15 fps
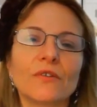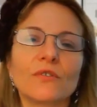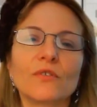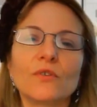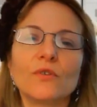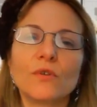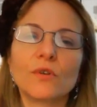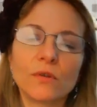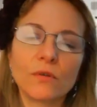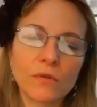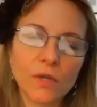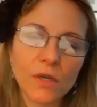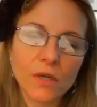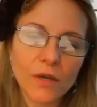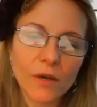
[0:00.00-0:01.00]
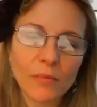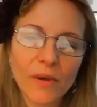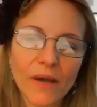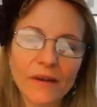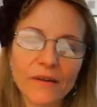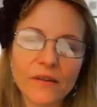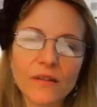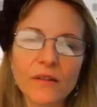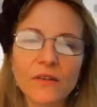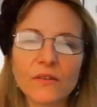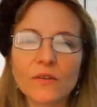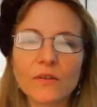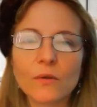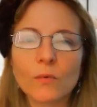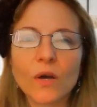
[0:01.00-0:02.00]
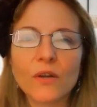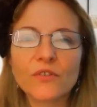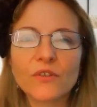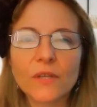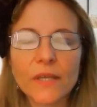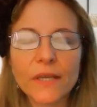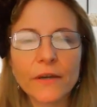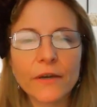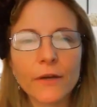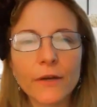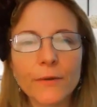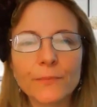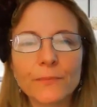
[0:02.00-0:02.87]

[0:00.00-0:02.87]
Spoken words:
So you can come back to this and watch it later.